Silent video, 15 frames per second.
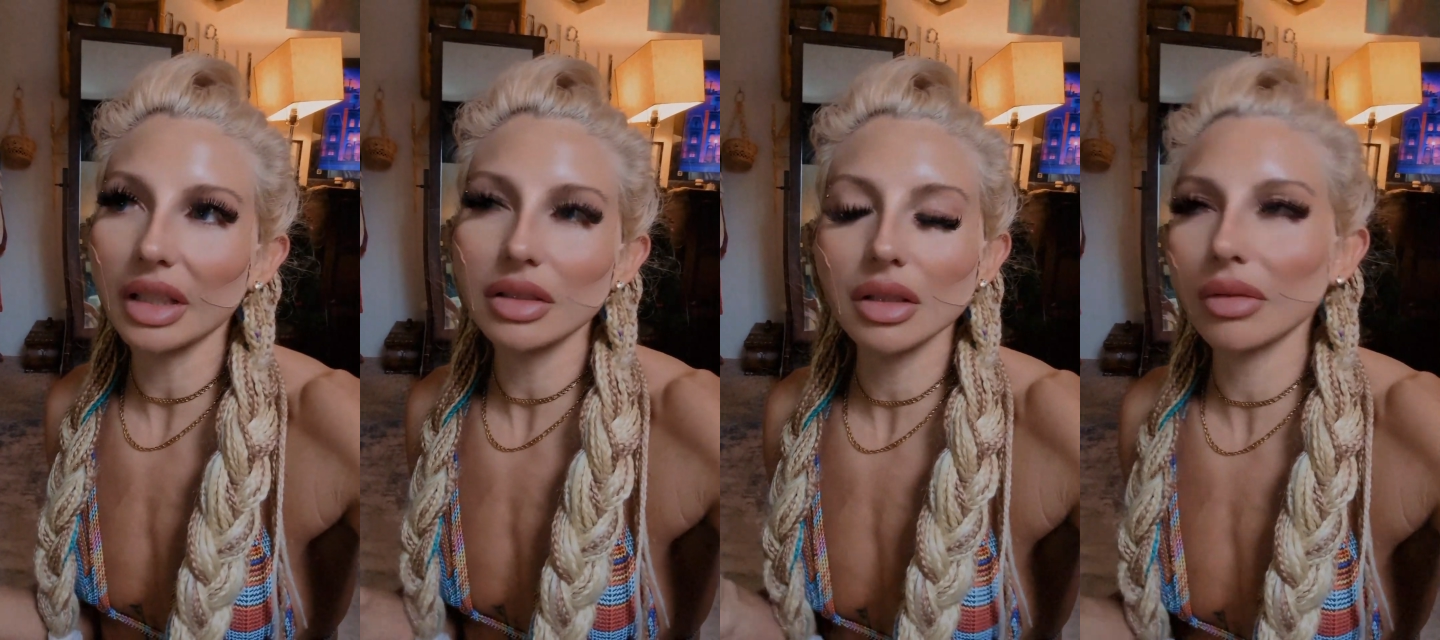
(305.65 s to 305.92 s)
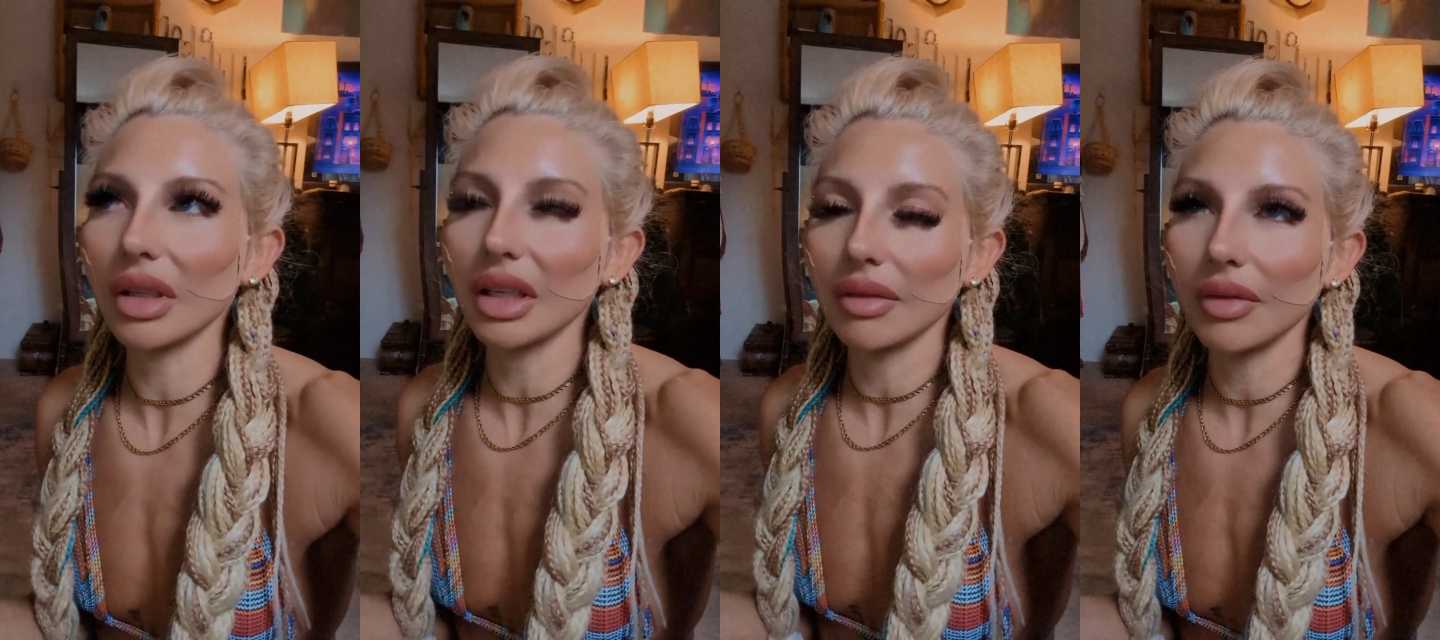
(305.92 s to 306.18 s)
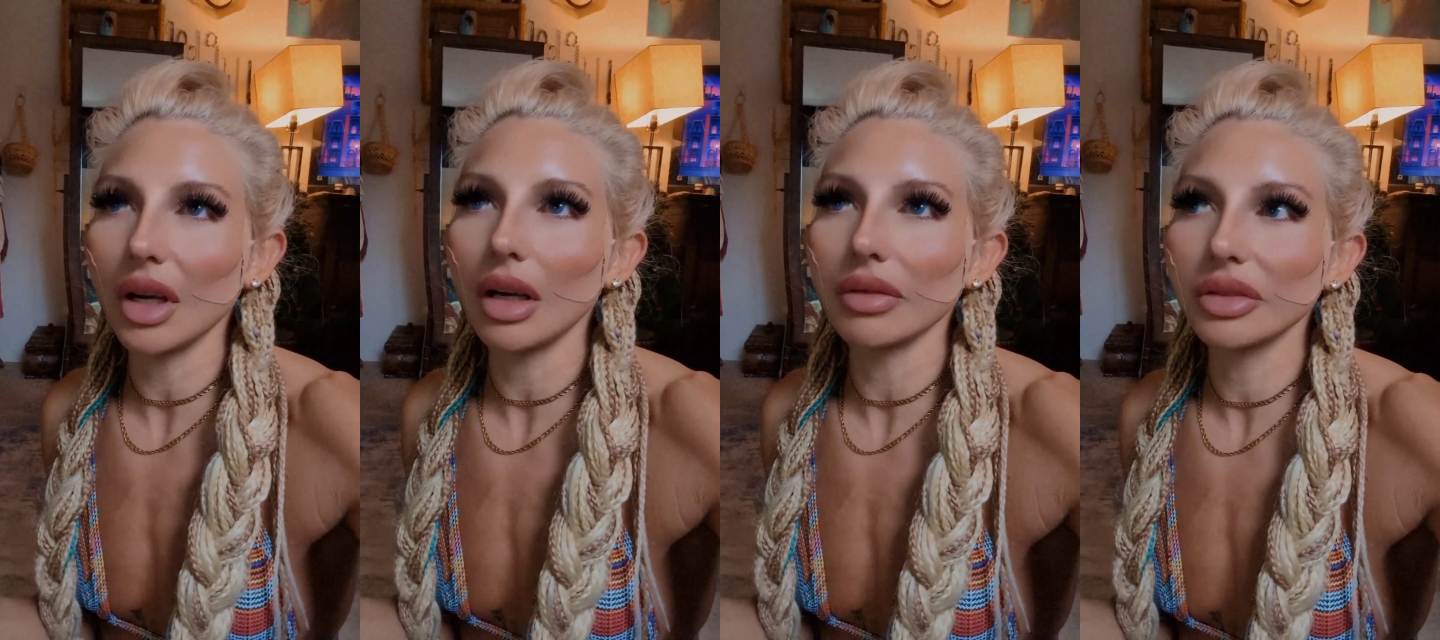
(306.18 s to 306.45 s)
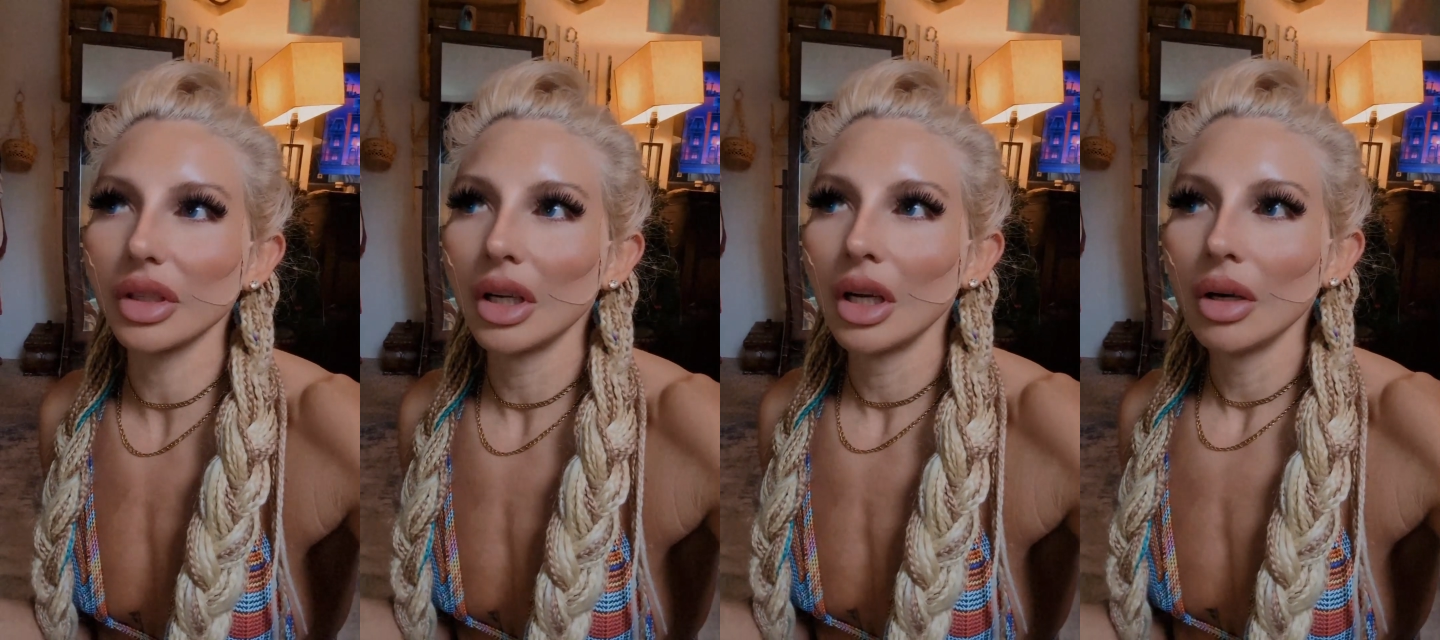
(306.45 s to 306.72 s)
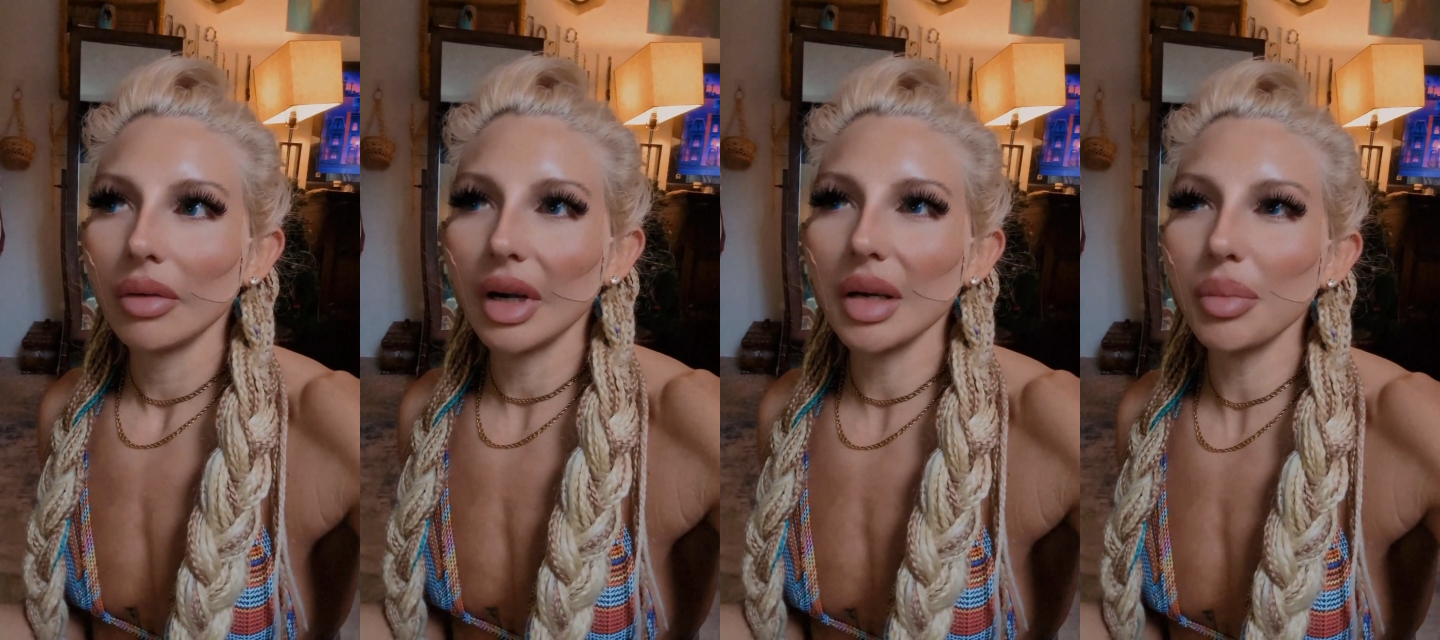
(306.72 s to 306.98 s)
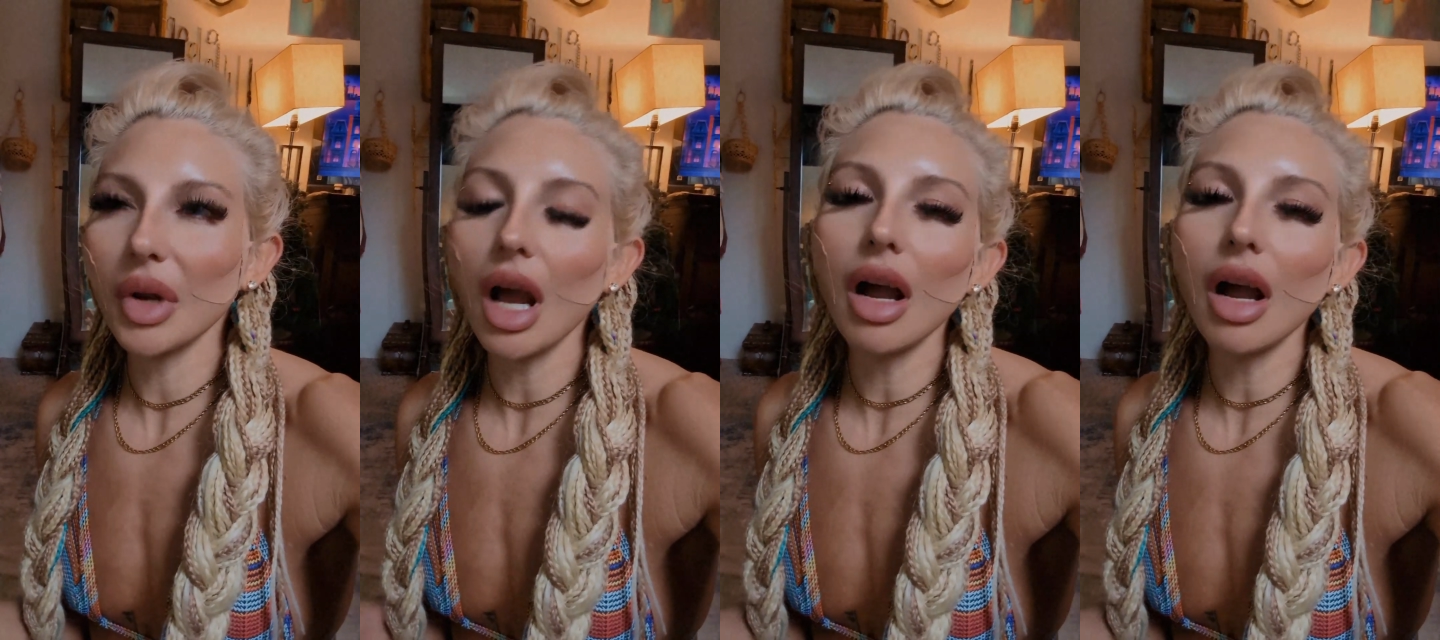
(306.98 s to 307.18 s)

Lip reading: like don't get involved, right?